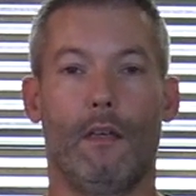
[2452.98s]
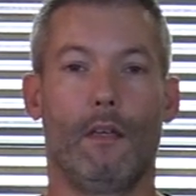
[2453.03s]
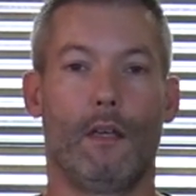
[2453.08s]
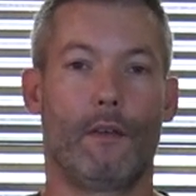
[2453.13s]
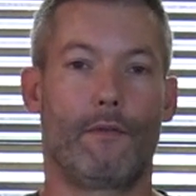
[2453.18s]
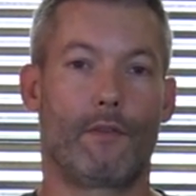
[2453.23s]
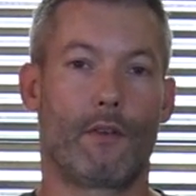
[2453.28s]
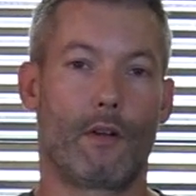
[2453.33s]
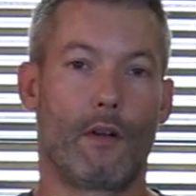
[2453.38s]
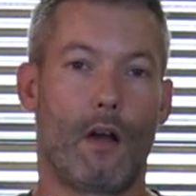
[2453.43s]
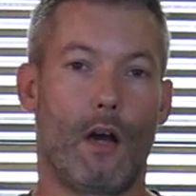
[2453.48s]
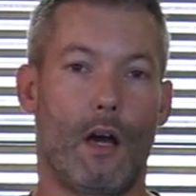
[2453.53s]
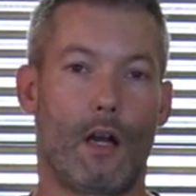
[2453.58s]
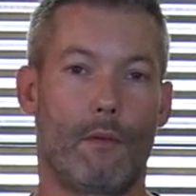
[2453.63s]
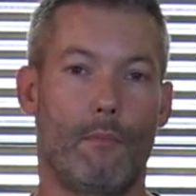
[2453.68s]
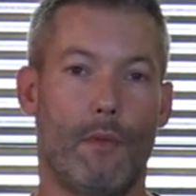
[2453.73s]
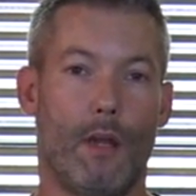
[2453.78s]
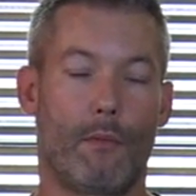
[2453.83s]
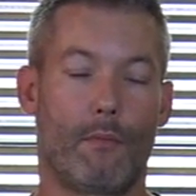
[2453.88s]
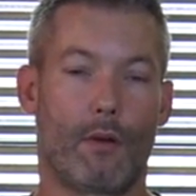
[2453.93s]
If you're
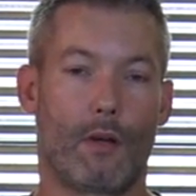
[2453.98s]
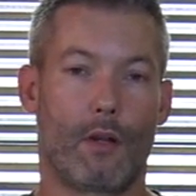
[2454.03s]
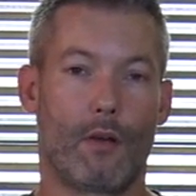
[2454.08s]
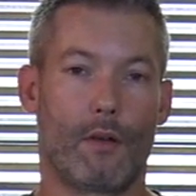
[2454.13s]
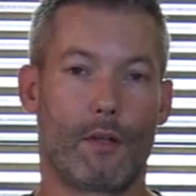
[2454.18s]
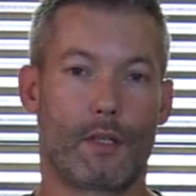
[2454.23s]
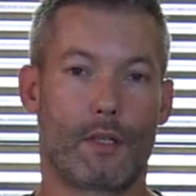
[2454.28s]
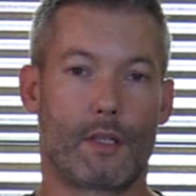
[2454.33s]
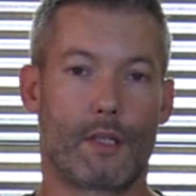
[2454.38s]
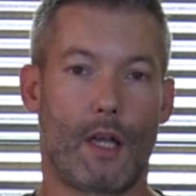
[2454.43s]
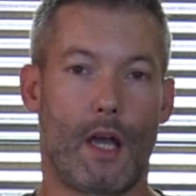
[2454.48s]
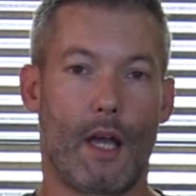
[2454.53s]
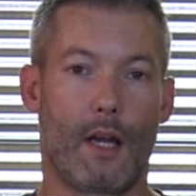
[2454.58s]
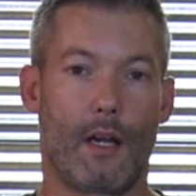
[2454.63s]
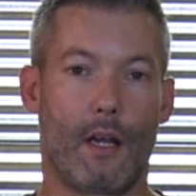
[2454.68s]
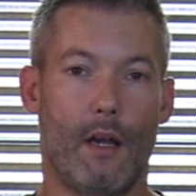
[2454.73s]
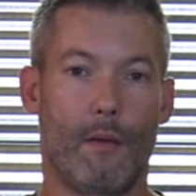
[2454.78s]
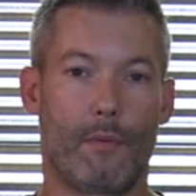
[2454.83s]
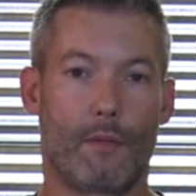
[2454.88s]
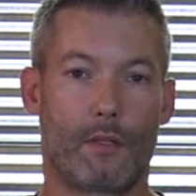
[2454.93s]
not a member, go ahead and
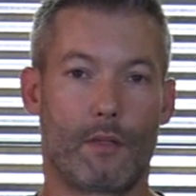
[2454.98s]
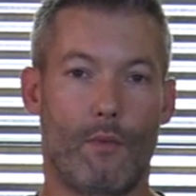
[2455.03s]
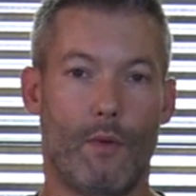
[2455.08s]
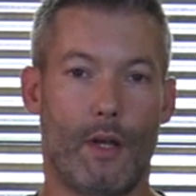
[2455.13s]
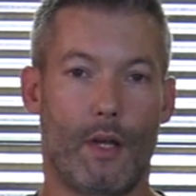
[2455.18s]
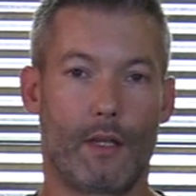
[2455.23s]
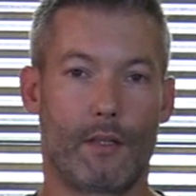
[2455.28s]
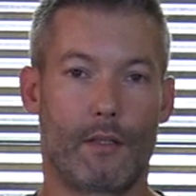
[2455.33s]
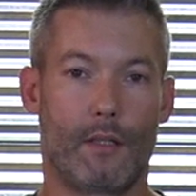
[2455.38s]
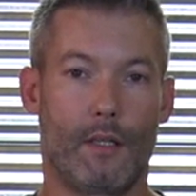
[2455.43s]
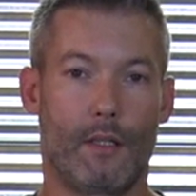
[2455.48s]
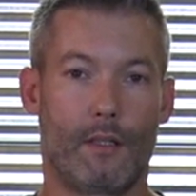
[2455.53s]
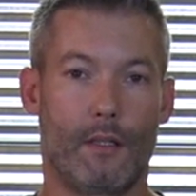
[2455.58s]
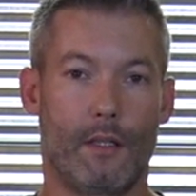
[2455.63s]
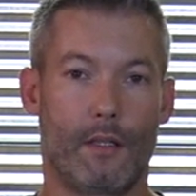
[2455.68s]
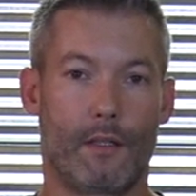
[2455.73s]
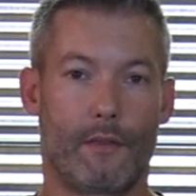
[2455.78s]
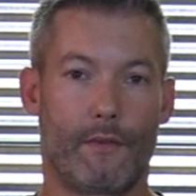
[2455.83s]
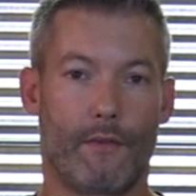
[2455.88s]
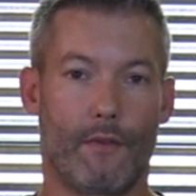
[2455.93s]
sign up. It's quick, it's
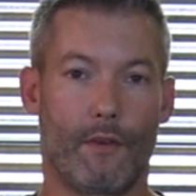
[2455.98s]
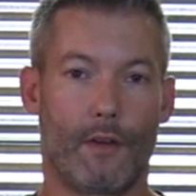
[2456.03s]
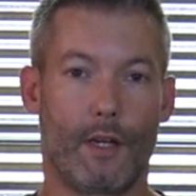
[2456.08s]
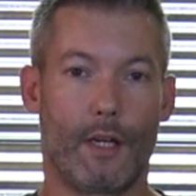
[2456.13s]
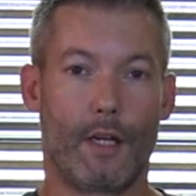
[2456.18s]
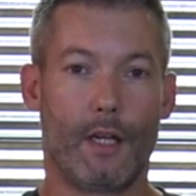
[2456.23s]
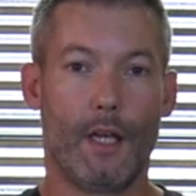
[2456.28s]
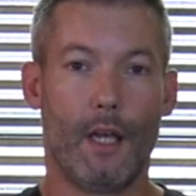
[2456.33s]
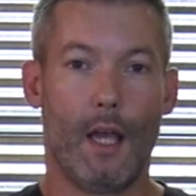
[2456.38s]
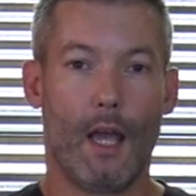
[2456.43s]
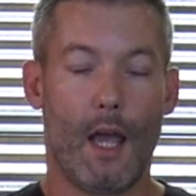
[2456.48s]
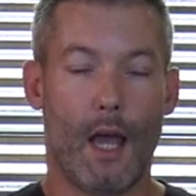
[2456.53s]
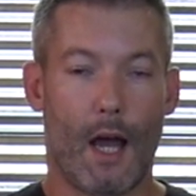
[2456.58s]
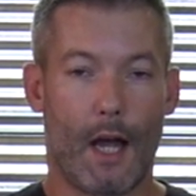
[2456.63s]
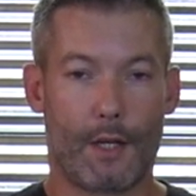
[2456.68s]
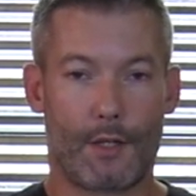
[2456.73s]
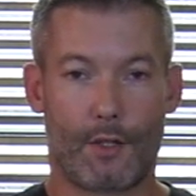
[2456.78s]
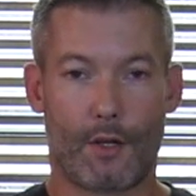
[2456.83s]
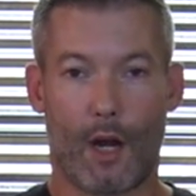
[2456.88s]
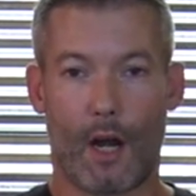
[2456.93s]
easy, it's free.
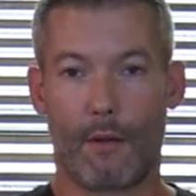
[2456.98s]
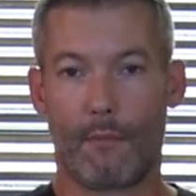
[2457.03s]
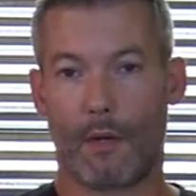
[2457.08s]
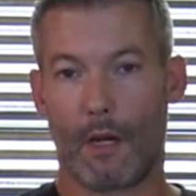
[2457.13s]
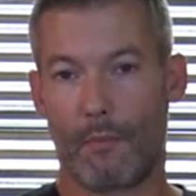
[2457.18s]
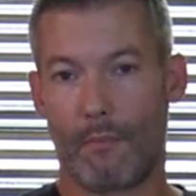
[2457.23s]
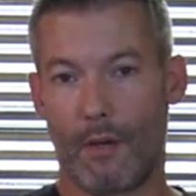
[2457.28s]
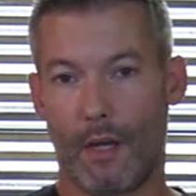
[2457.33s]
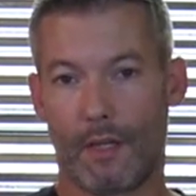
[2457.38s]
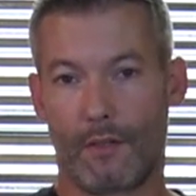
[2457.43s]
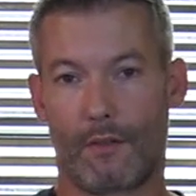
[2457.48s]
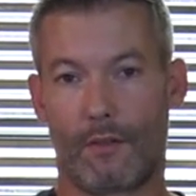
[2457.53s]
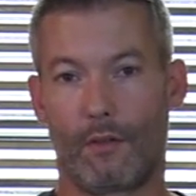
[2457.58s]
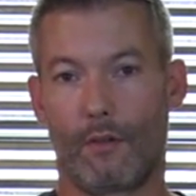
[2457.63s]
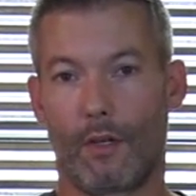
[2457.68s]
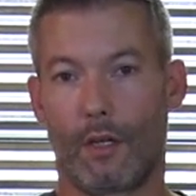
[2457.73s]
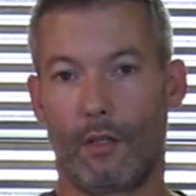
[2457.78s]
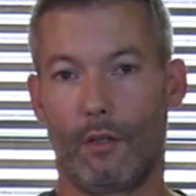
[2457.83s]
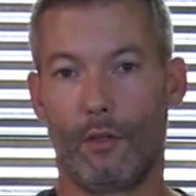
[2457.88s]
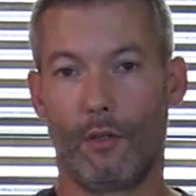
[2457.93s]
I tried my best
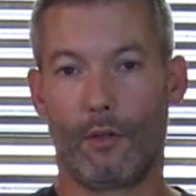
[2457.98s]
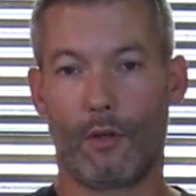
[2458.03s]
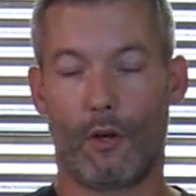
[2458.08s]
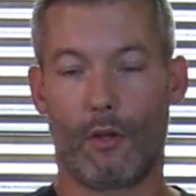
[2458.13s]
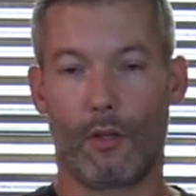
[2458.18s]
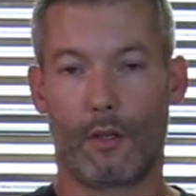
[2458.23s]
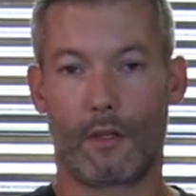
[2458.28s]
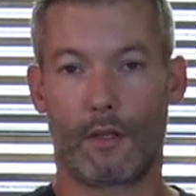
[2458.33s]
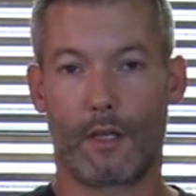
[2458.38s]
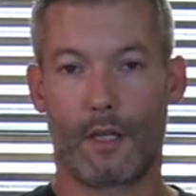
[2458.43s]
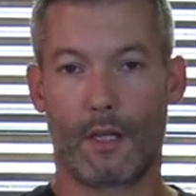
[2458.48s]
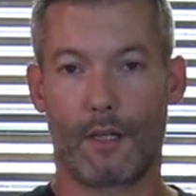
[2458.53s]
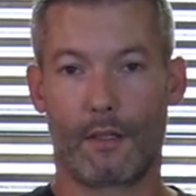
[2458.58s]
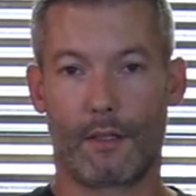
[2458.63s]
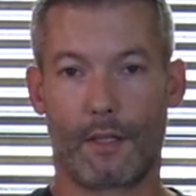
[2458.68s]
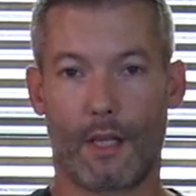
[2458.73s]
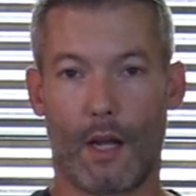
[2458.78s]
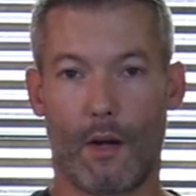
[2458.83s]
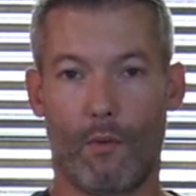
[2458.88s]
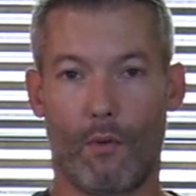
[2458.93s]
to include all the
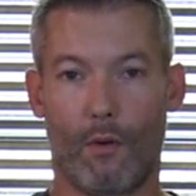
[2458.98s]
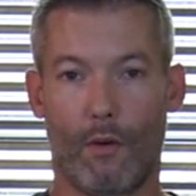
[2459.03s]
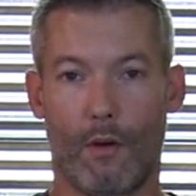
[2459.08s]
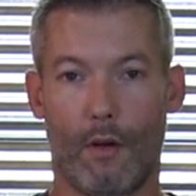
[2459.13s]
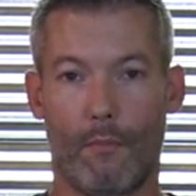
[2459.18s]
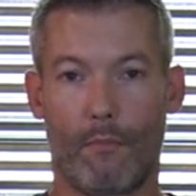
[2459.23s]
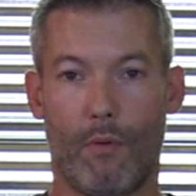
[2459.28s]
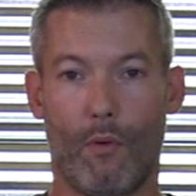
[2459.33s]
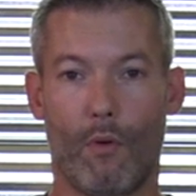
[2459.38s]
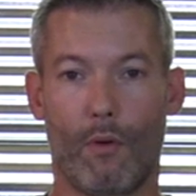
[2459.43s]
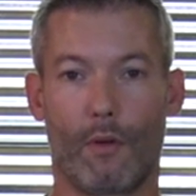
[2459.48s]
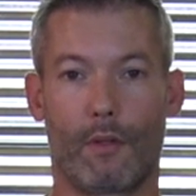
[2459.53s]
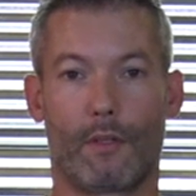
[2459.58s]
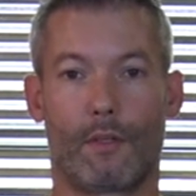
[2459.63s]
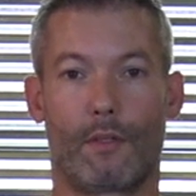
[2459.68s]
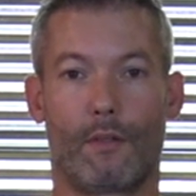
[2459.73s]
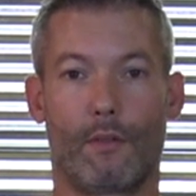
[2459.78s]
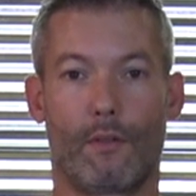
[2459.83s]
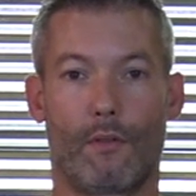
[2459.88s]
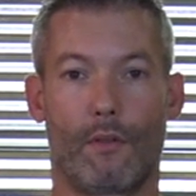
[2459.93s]
things that were
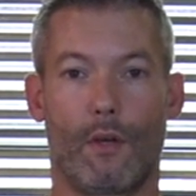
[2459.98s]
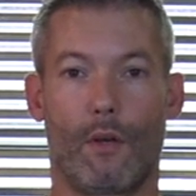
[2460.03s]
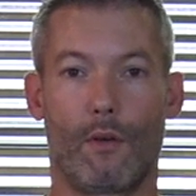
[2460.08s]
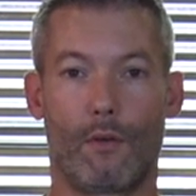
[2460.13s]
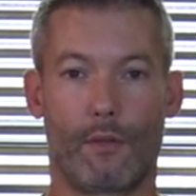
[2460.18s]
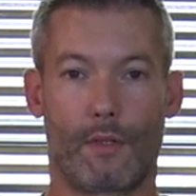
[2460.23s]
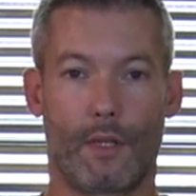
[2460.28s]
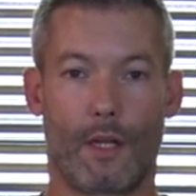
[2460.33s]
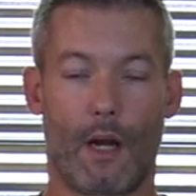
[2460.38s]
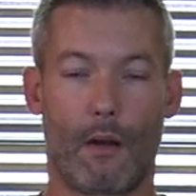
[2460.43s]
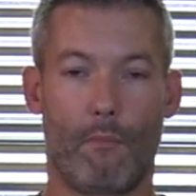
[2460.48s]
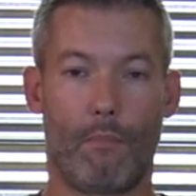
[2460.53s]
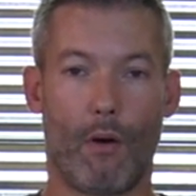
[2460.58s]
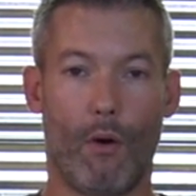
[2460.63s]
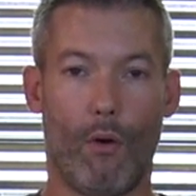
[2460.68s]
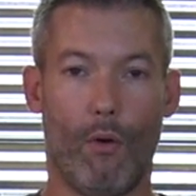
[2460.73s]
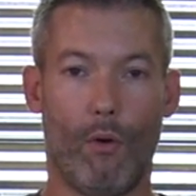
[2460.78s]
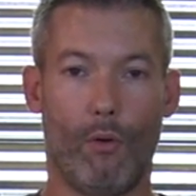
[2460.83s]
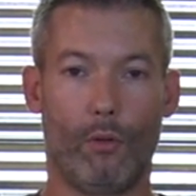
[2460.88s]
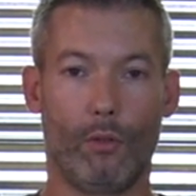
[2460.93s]
important to those that I
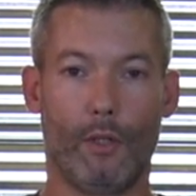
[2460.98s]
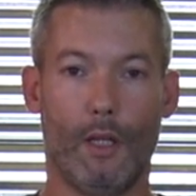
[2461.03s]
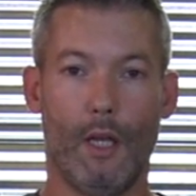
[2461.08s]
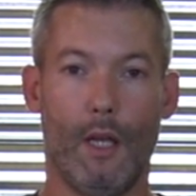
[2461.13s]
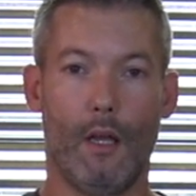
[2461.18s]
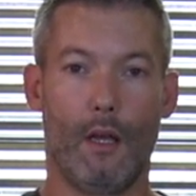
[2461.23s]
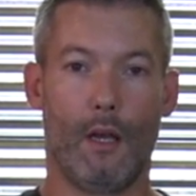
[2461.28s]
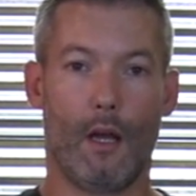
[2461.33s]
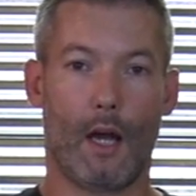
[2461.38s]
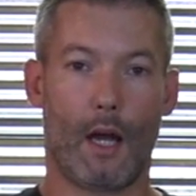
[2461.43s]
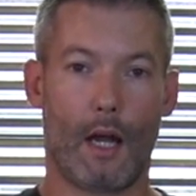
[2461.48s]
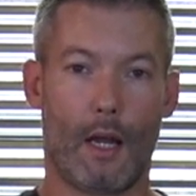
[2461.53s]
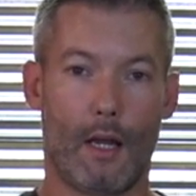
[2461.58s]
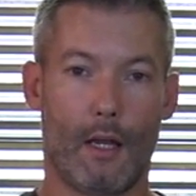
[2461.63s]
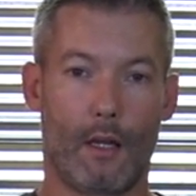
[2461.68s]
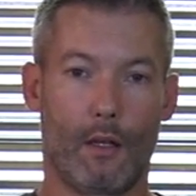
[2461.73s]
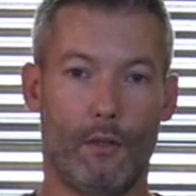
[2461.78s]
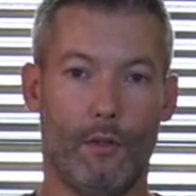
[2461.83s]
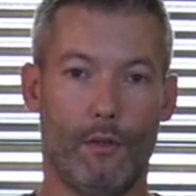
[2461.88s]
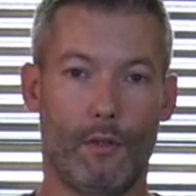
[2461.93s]
polled. I
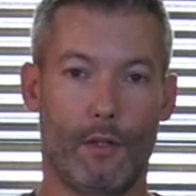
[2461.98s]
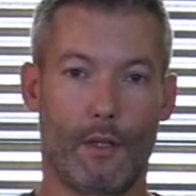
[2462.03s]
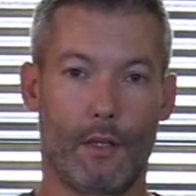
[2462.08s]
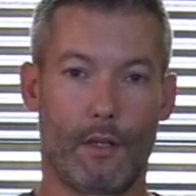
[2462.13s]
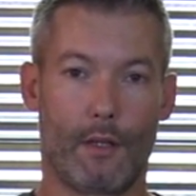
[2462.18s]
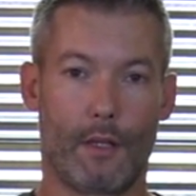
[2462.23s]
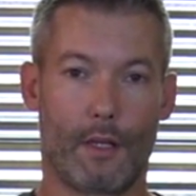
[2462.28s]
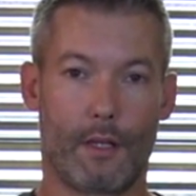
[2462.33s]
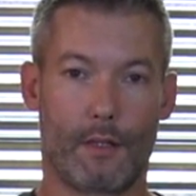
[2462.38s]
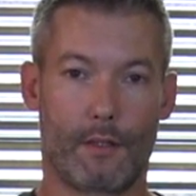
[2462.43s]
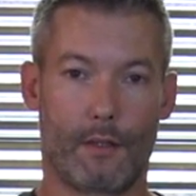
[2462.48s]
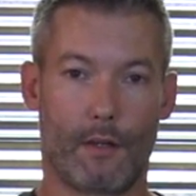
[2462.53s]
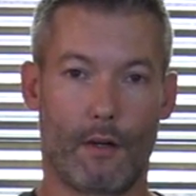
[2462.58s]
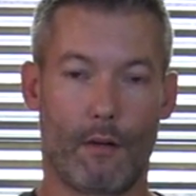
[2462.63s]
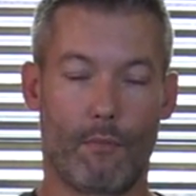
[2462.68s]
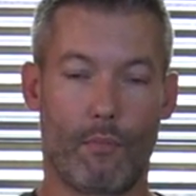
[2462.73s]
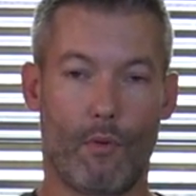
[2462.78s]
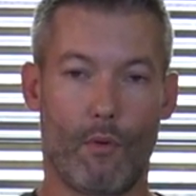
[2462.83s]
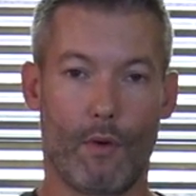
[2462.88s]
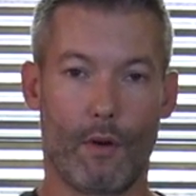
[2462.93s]
included the things that are
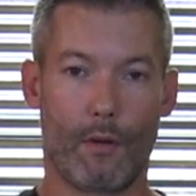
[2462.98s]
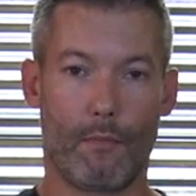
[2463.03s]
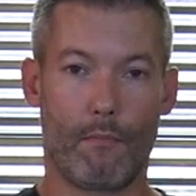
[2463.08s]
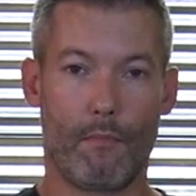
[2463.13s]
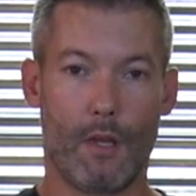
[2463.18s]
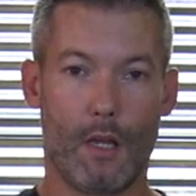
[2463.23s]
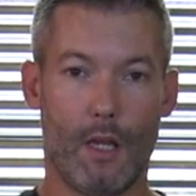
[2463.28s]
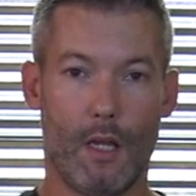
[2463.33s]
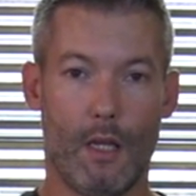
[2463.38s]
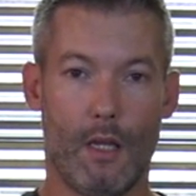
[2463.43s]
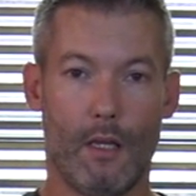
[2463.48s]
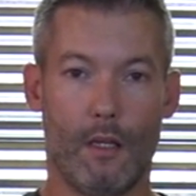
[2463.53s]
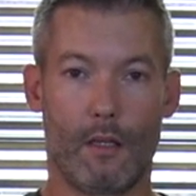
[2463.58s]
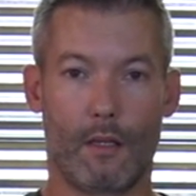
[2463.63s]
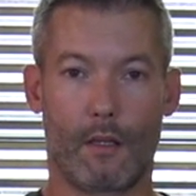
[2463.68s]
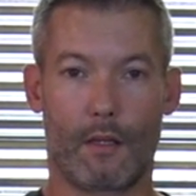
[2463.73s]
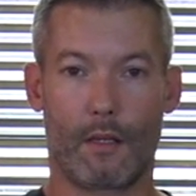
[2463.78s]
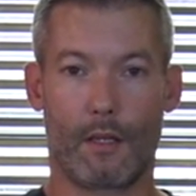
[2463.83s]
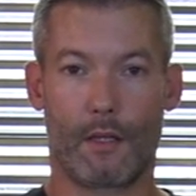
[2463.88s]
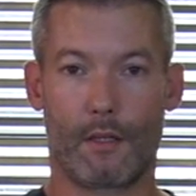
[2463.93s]
important to me,
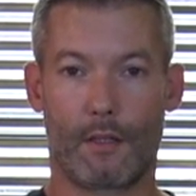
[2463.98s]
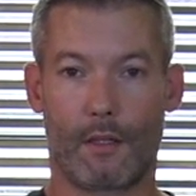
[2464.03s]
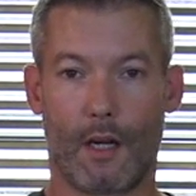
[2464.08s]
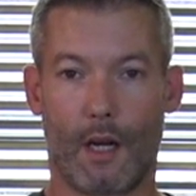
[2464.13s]
the things